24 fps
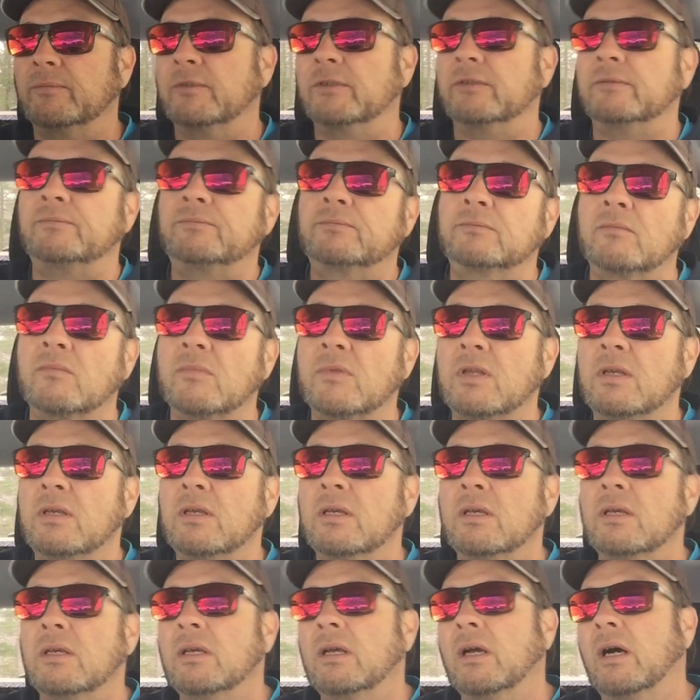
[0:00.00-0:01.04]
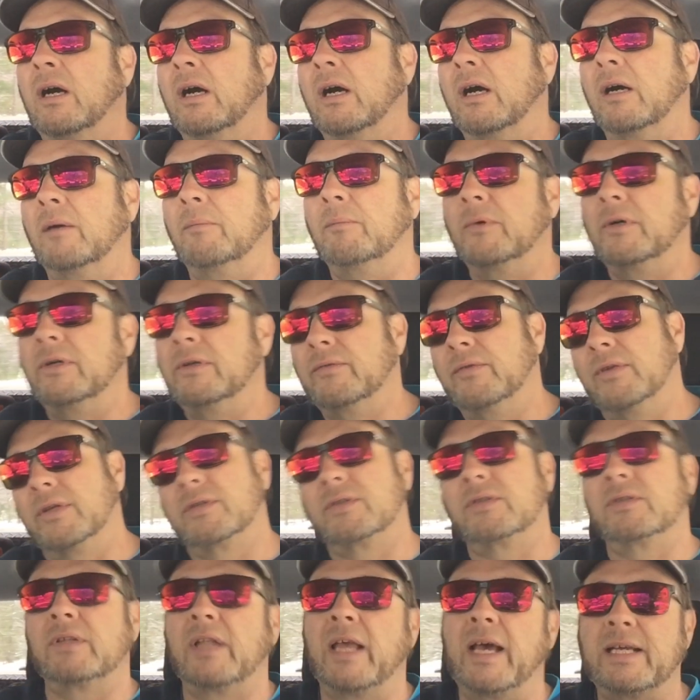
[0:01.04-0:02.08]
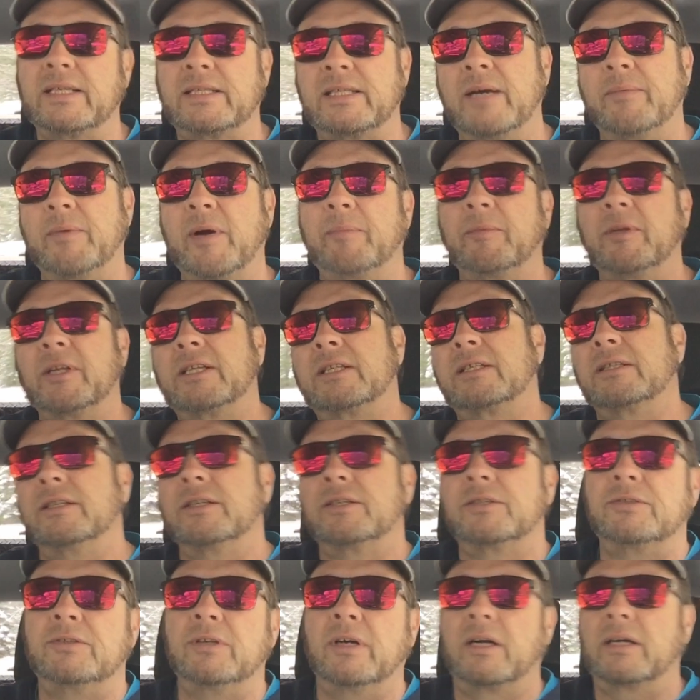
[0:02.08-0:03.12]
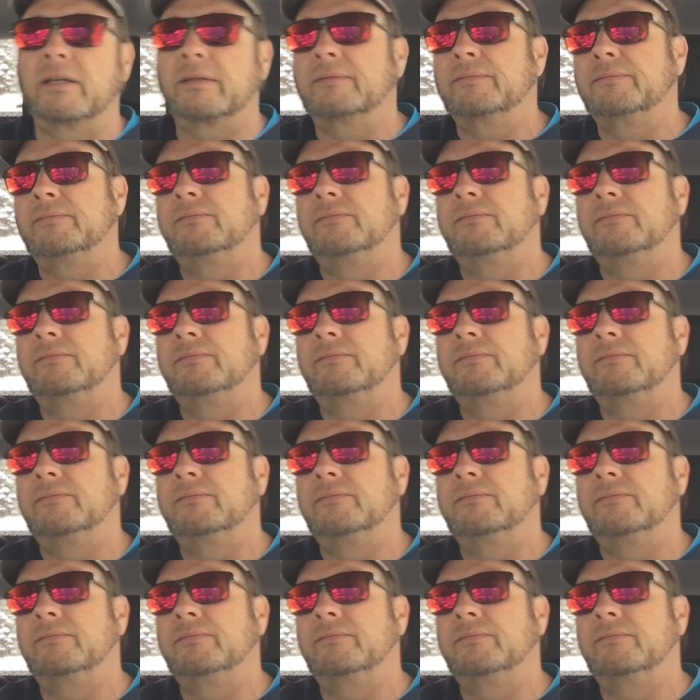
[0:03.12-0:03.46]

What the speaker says: But this is the last time I'm leasing this truck,